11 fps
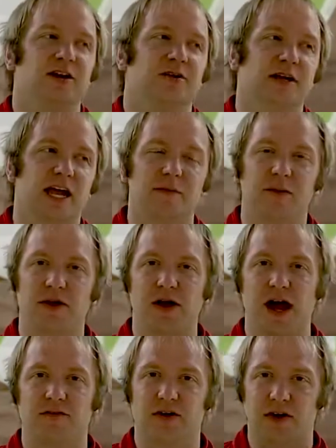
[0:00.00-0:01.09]
Okay, maybe you
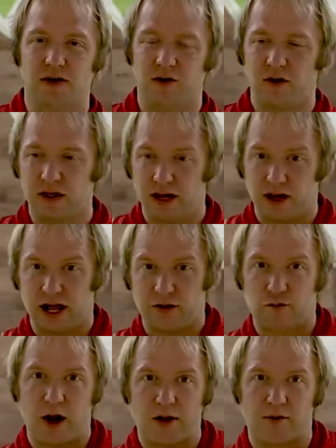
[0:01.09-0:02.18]
have a little like
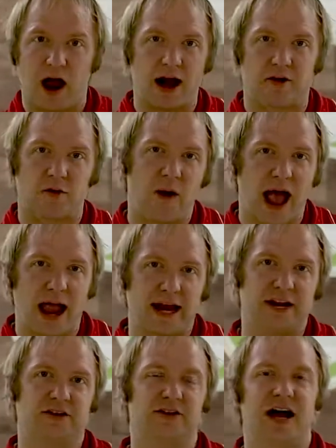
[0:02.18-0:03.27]
Red Ryder wagon
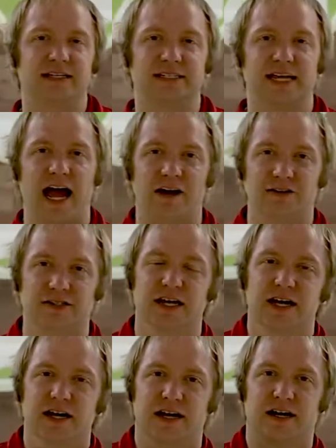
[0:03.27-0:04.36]
at your guys' house,
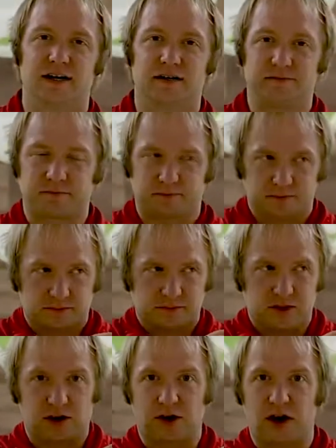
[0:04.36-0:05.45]
or
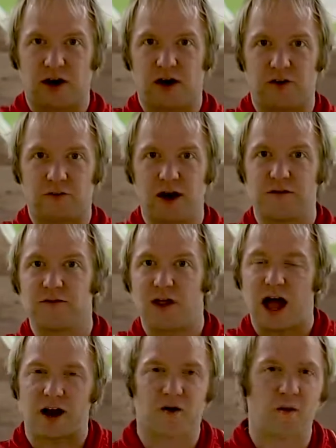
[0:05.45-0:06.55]
a Red
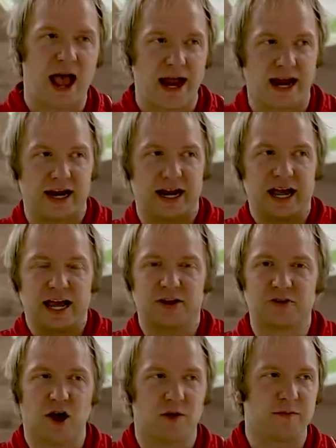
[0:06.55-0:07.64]
Flyer wagon, and you're
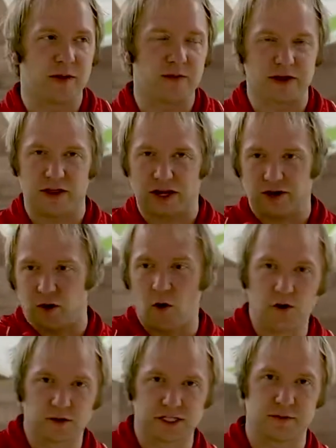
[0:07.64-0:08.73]
going, maybe you're like your
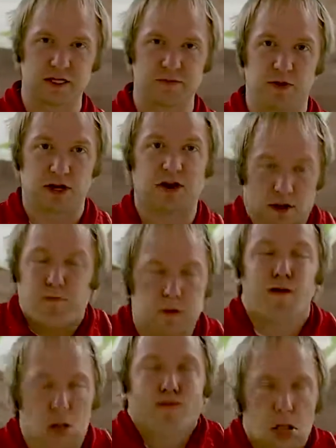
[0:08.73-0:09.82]
older siblings pulling you, like
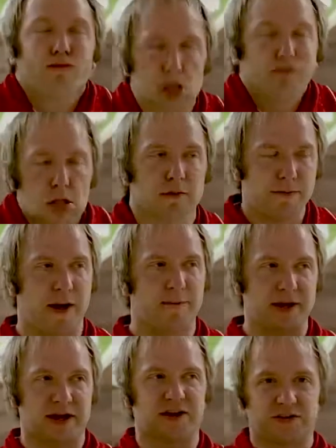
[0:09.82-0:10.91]

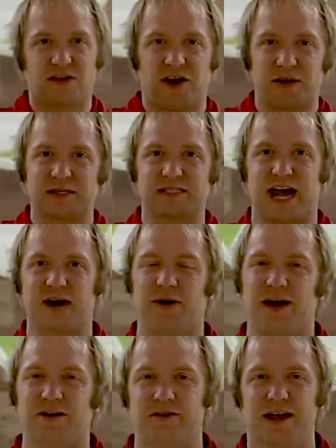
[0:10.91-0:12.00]
bumping along the
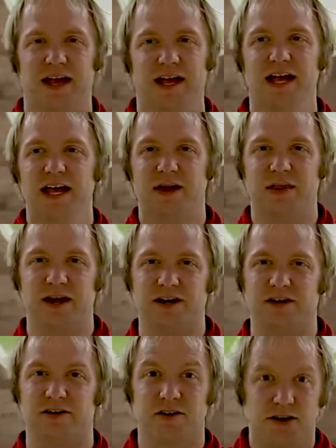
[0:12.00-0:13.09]
sidewalk, okay? And then
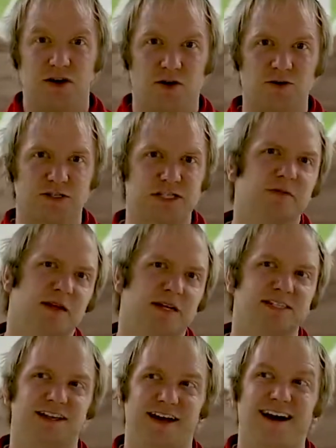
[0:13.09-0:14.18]
your older
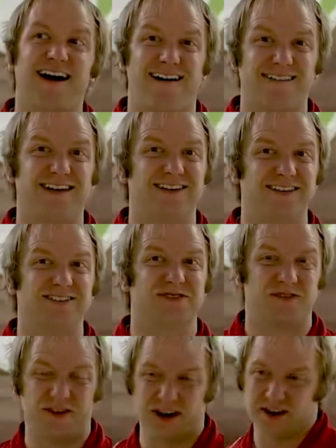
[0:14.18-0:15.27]
siblings like, oh, I'm gonna do this
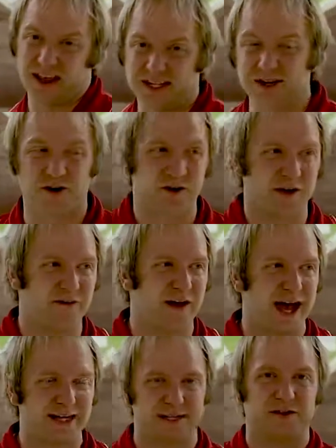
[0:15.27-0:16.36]
real funny, and they turn really
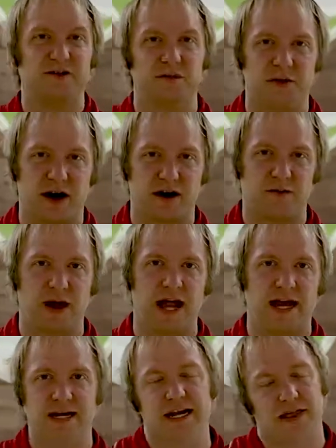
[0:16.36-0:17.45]
fast and they flip you out of the
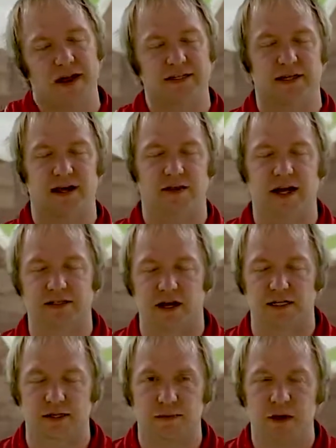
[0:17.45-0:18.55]
wagon. Yeah, that's
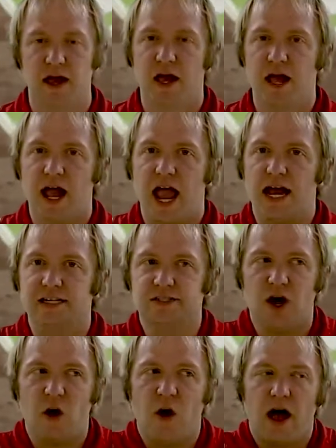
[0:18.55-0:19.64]
awesome. And
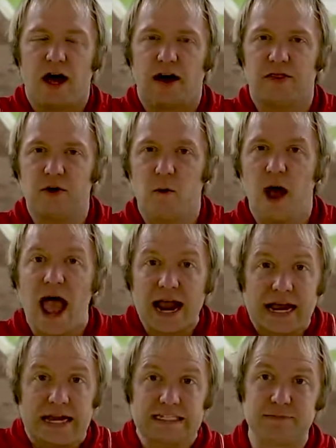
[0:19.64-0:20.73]
so the
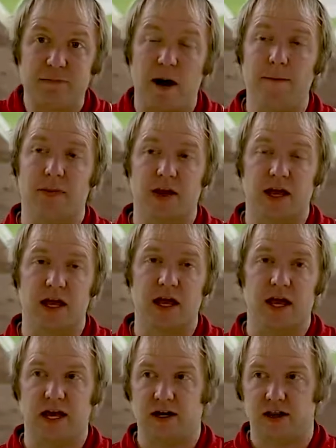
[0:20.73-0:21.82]
wagon gets bumpy
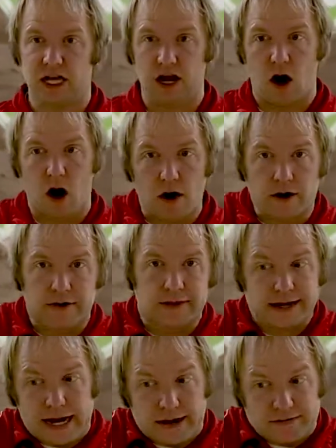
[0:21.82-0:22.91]
and the Ark of the
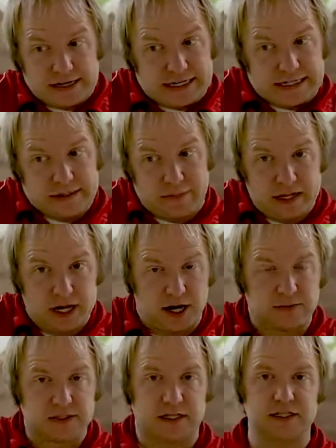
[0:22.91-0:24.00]
Covenant
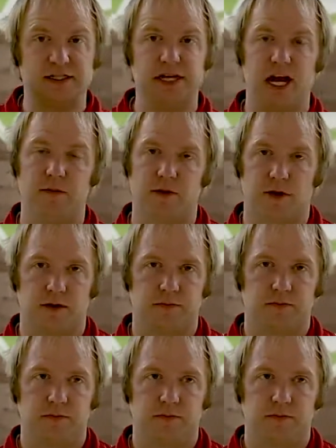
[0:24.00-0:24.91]
becomes unstable.